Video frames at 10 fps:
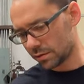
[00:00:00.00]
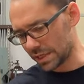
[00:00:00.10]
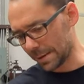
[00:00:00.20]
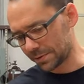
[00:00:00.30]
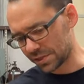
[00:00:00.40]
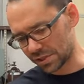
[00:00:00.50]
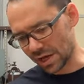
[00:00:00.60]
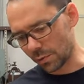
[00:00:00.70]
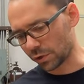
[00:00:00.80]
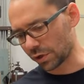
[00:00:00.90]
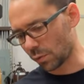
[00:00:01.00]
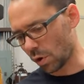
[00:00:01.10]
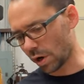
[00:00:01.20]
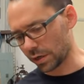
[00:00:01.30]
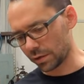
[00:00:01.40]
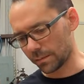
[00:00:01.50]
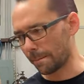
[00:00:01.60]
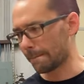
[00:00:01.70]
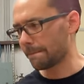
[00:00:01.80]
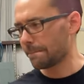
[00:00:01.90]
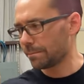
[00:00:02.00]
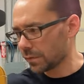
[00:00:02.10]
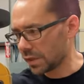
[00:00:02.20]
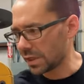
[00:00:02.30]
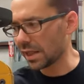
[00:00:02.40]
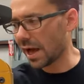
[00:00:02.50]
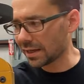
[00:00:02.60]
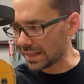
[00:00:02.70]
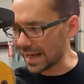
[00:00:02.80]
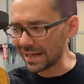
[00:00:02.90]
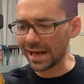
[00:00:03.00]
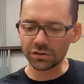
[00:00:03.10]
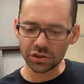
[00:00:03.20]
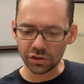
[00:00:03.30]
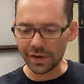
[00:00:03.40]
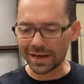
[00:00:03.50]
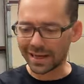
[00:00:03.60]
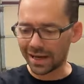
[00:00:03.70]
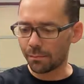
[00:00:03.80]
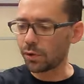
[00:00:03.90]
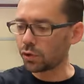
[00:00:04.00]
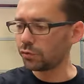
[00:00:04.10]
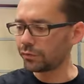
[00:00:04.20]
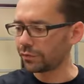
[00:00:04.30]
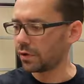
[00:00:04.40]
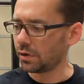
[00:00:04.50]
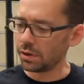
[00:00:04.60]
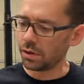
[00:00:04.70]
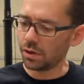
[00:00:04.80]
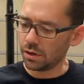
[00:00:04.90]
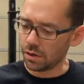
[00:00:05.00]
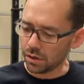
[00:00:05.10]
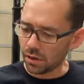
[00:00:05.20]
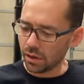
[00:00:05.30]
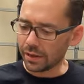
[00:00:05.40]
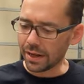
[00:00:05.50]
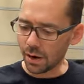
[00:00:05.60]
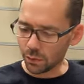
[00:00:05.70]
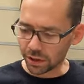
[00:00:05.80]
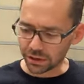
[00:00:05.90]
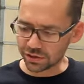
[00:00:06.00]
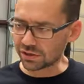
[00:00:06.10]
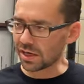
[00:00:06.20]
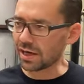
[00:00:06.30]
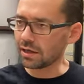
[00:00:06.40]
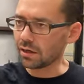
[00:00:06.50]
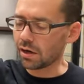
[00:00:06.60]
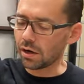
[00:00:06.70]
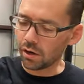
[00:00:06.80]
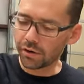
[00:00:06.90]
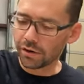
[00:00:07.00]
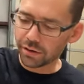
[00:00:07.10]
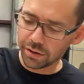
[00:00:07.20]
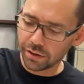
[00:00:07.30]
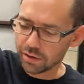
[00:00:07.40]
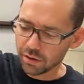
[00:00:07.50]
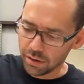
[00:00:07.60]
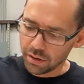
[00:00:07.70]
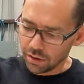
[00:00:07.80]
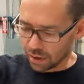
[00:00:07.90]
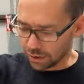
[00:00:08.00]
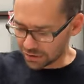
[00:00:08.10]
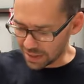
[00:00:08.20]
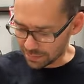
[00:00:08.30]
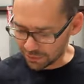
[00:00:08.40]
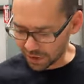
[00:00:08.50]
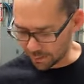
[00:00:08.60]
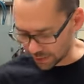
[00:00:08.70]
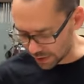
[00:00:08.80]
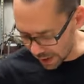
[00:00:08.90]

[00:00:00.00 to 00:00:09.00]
depth set where you want, you lock that down so that can't move. Now we're gonna set our, our depth up and